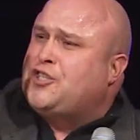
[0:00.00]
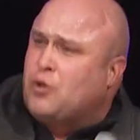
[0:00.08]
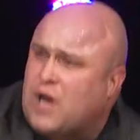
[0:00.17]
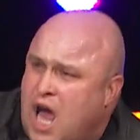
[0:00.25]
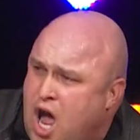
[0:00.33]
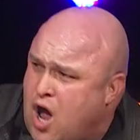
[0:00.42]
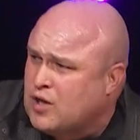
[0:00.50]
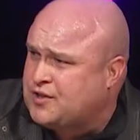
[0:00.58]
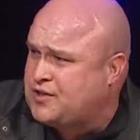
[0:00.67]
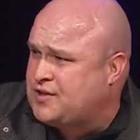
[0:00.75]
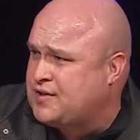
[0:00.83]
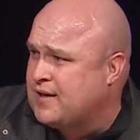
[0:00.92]
you
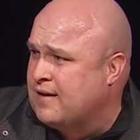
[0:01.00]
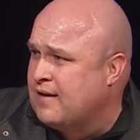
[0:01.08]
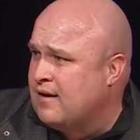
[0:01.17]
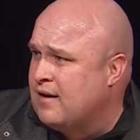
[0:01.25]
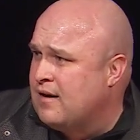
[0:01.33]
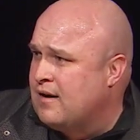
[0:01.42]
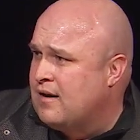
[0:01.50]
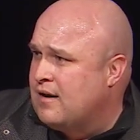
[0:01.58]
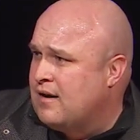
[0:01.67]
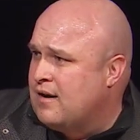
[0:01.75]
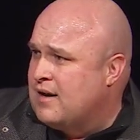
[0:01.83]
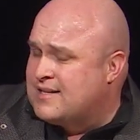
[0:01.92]
lost.
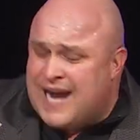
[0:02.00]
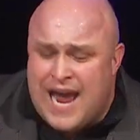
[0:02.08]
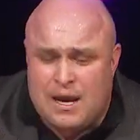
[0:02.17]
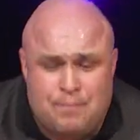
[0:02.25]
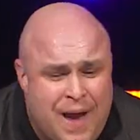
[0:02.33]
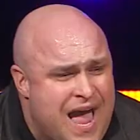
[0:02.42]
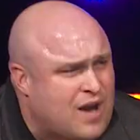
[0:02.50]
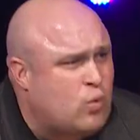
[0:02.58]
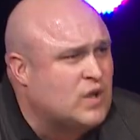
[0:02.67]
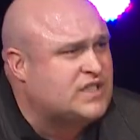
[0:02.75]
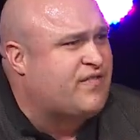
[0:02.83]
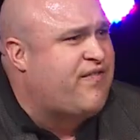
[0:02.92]
Take back
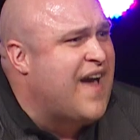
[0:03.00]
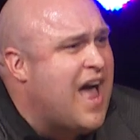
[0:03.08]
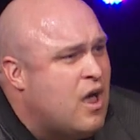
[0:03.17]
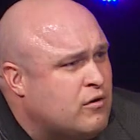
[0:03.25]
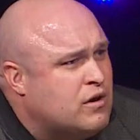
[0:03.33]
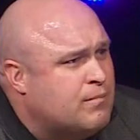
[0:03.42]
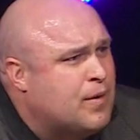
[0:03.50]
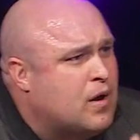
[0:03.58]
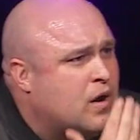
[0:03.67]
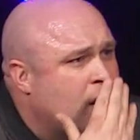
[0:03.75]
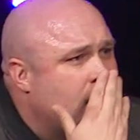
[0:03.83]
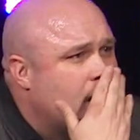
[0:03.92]
what's
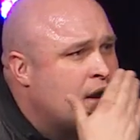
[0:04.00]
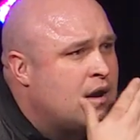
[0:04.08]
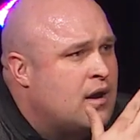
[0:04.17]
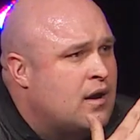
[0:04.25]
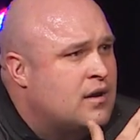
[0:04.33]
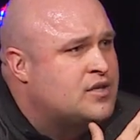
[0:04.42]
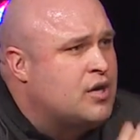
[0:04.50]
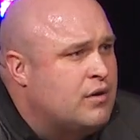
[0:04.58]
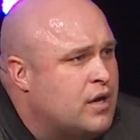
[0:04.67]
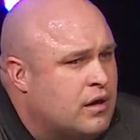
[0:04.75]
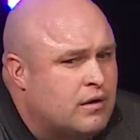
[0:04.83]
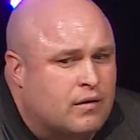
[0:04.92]
valuable to
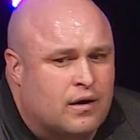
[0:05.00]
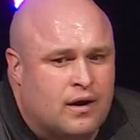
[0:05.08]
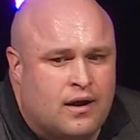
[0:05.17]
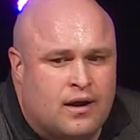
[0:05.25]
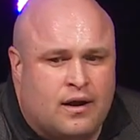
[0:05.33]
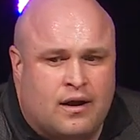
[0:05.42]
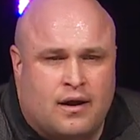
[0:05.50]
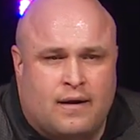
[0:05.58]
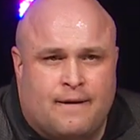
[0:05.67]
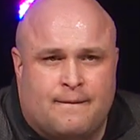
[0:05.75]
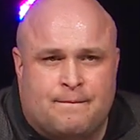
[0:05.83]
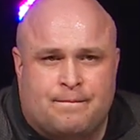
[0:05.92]
you.
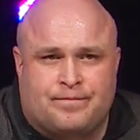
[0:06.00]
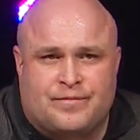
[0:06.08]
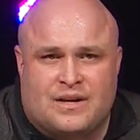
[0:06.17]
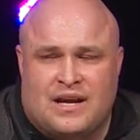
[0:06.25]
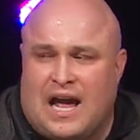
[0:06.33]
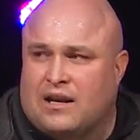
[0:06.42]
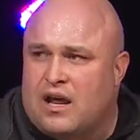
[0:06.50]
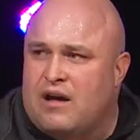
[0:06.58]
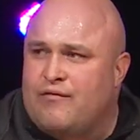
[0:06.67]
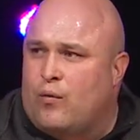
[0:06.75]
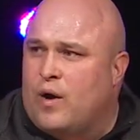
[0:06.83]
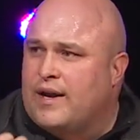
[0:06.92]
I
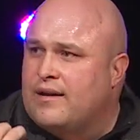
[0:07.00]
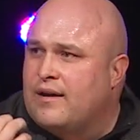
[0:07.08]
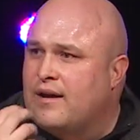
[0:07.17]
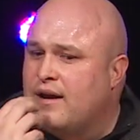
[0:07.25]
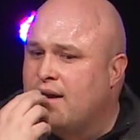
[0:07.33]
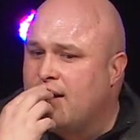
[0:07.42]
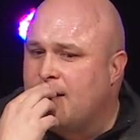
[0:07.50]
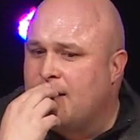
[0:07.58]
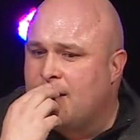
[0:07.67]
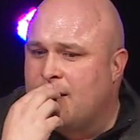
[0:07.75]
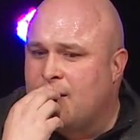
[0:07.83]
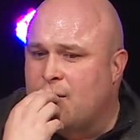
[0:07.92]
love what
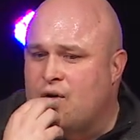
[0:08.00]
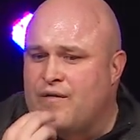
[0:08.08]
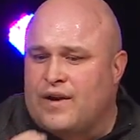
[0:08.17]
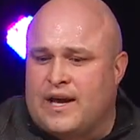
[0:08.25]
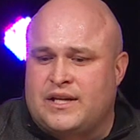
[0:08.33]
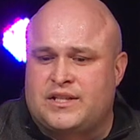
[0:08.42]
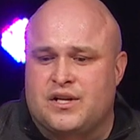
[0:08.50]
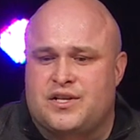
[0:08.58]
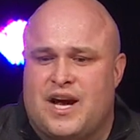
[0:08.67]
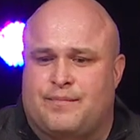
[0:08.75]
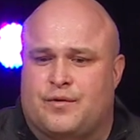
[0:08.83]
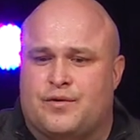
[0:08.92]
Revelation
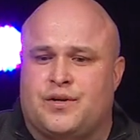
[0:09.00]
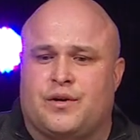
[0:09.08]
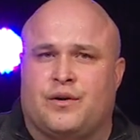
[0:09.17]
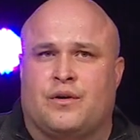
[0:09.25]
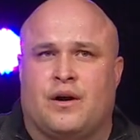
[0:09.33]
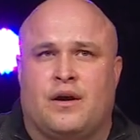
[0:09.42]
chapter 2